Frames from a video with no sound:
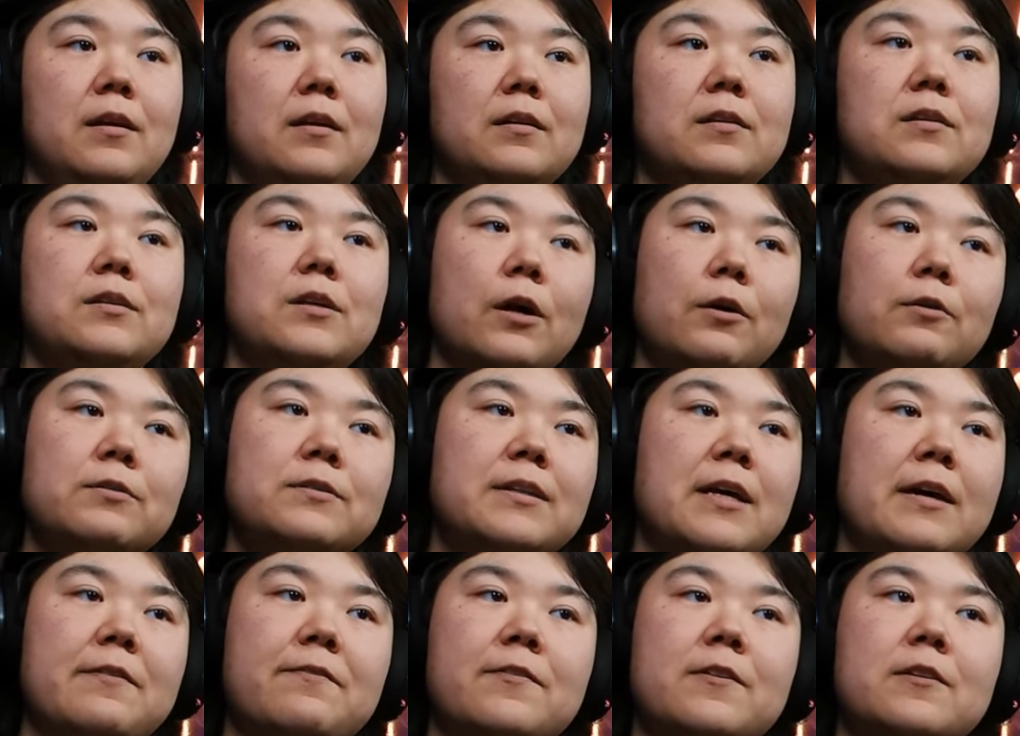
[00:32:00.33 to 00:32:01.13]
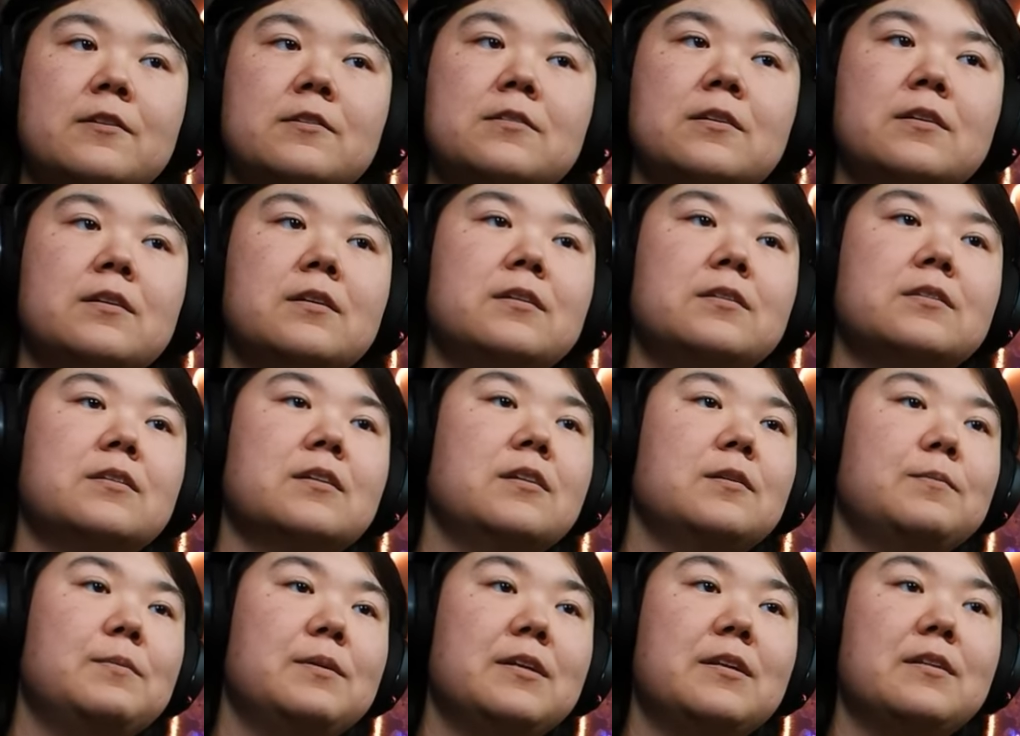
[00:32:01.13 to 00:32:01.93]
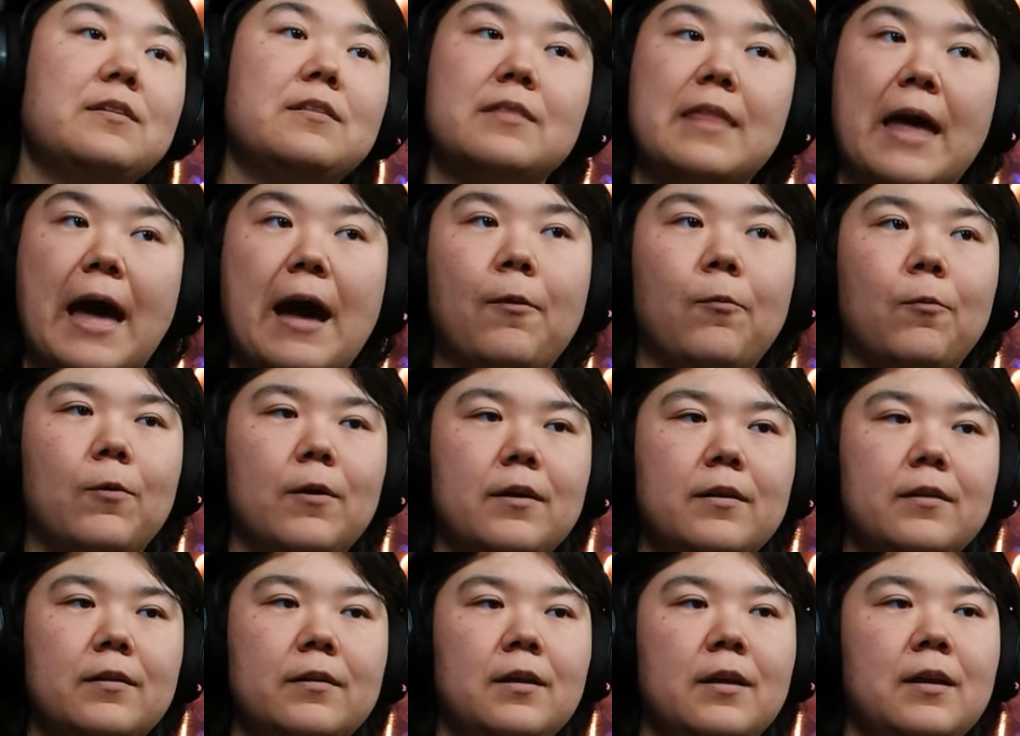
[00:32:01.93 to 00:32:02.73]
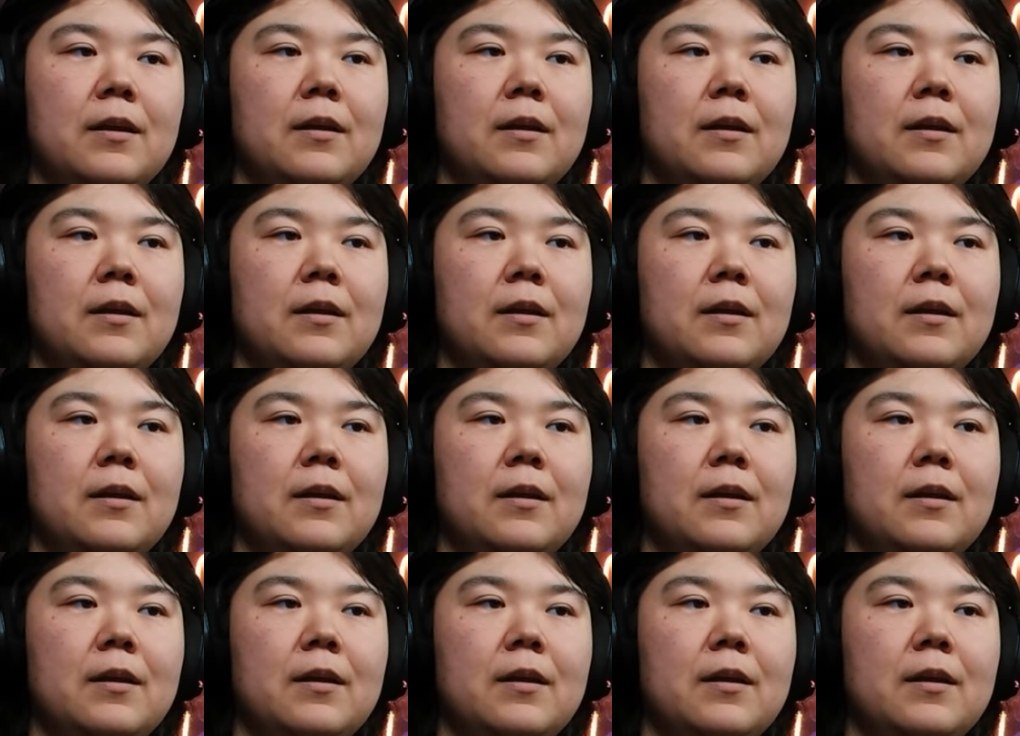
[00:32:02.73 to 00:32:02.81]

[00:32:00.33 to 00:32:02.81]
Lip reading: Ghost Efforts is going to be that one.